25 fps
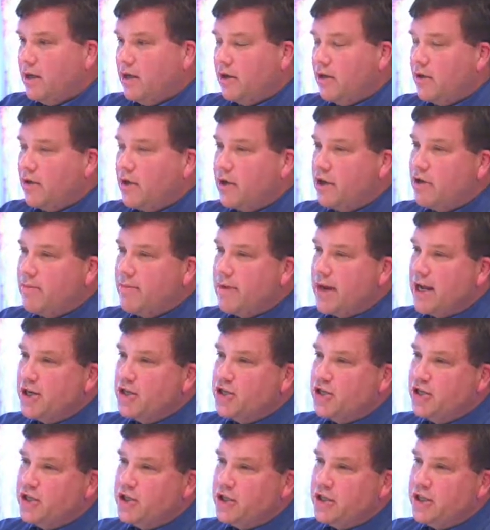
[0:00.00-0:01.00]
You know, can you
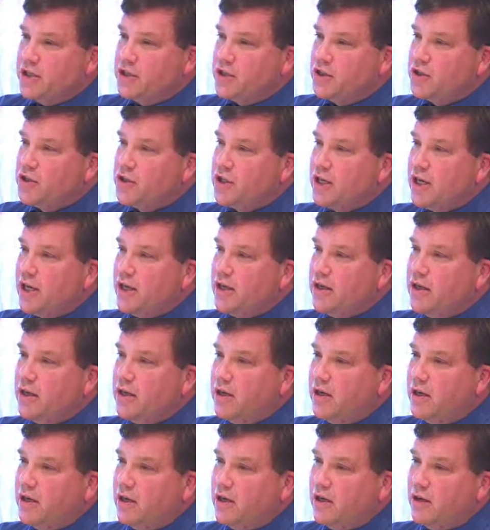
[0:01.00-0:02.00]
imagine? Jesus said,
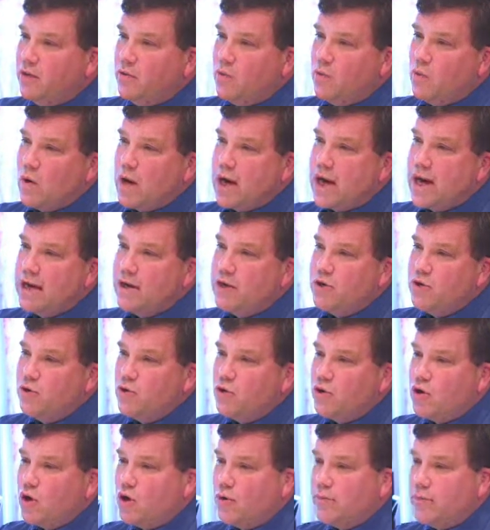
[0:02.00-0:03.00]
why do
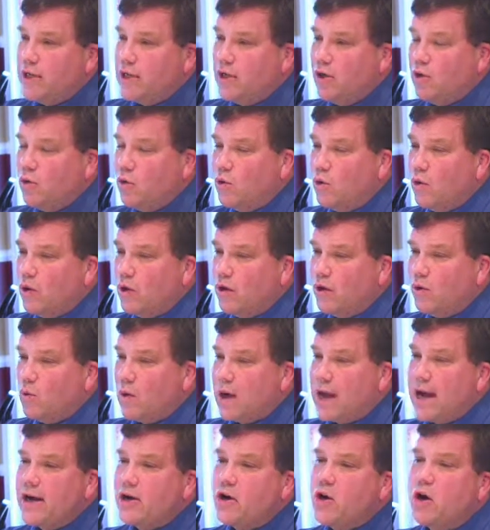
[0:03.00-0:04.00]
you call me Lord?
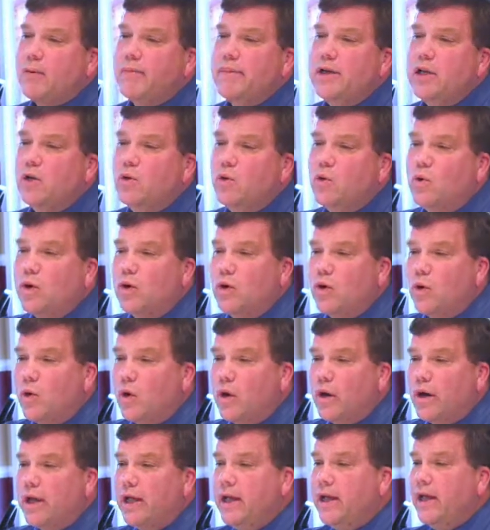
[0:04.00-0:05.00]
Why call me Lord,
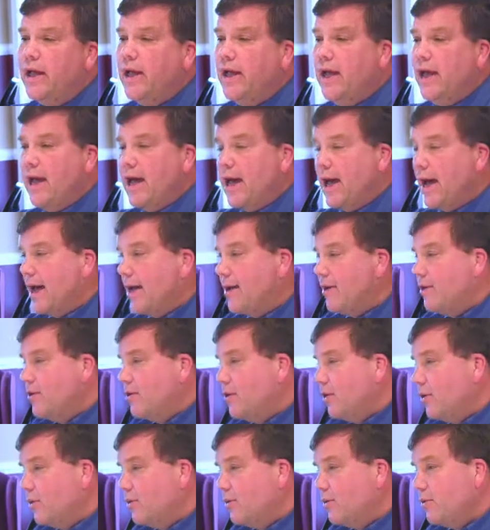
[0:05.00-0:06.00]
Lord,
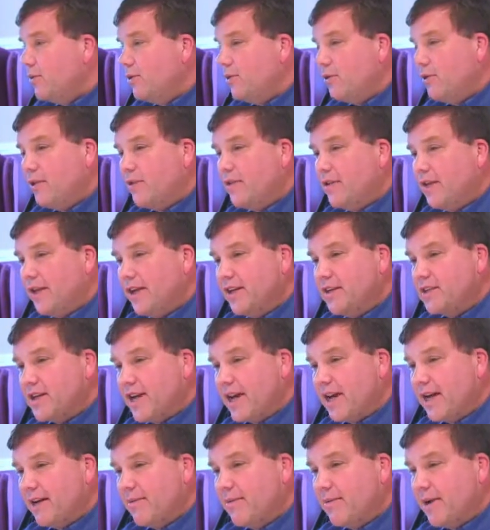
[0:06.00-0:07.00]
and don't do the
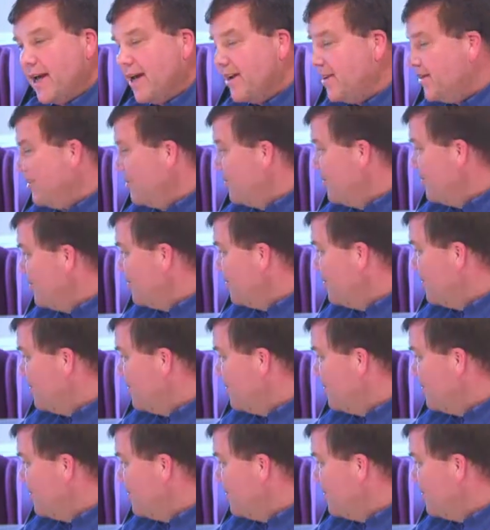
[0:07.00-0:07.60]
things I command you?